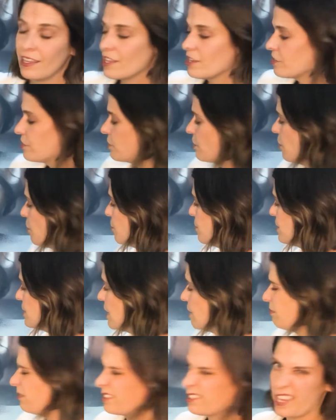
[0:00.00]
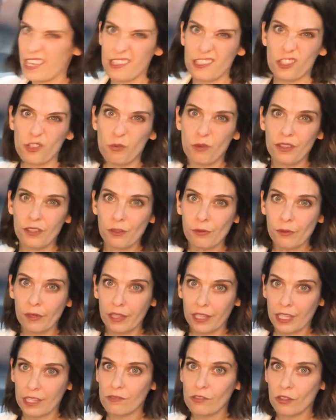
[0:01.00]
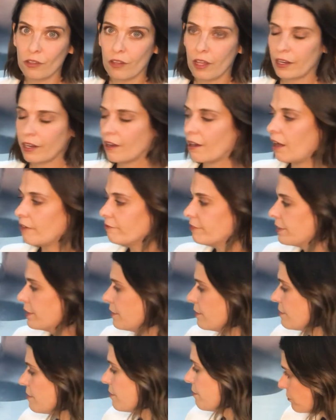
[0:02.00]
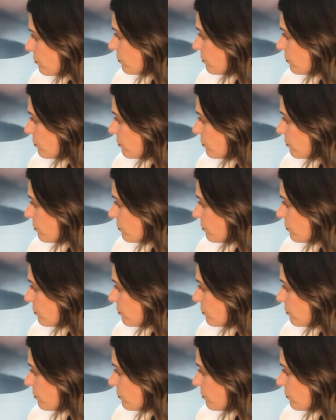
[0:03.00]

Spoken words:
So being able to take this with you really gives you a lot of confidence.